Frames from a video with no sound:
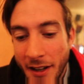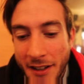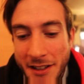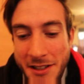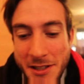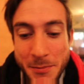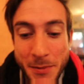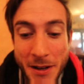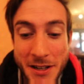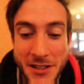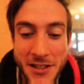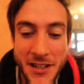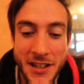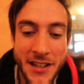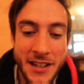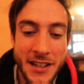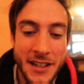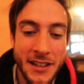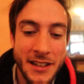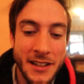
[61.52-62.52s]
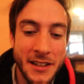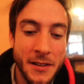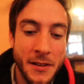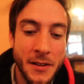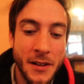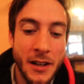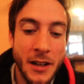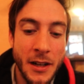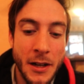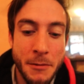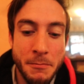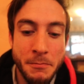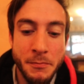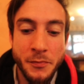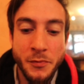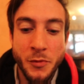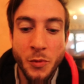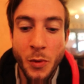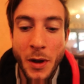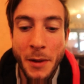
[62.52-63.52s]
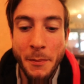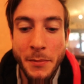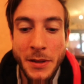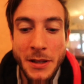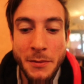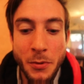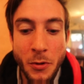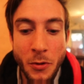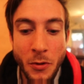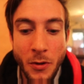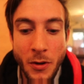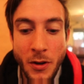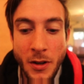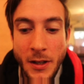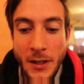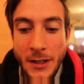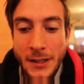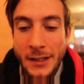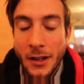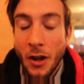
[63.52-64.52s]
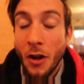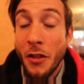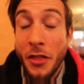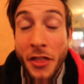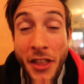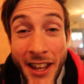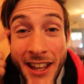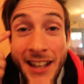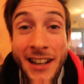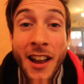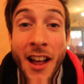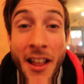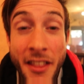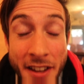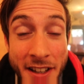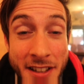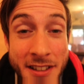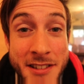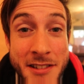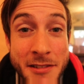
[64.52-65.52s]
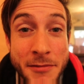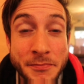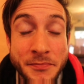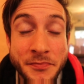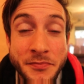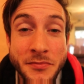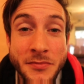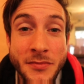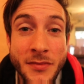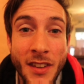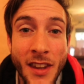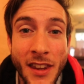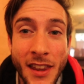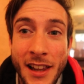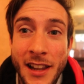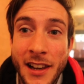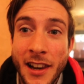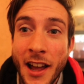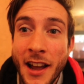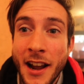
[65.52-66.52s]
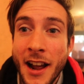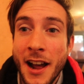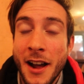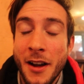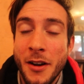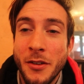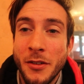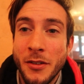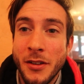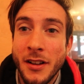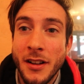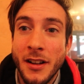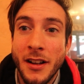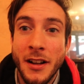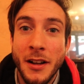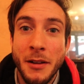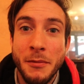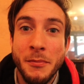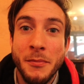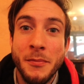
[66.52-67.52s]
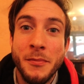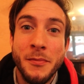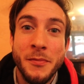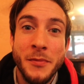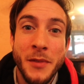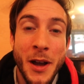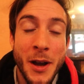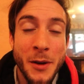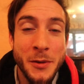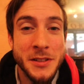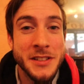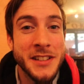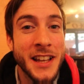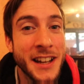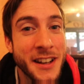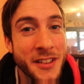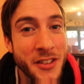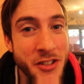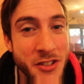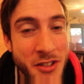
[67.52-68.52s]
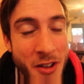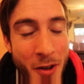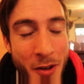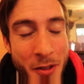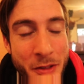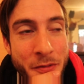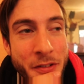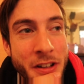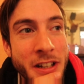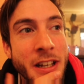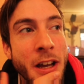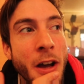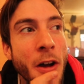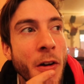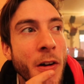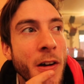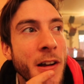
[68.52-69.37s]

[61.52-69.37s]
especially when people are thinking like this, like how I was saying at the start of the video,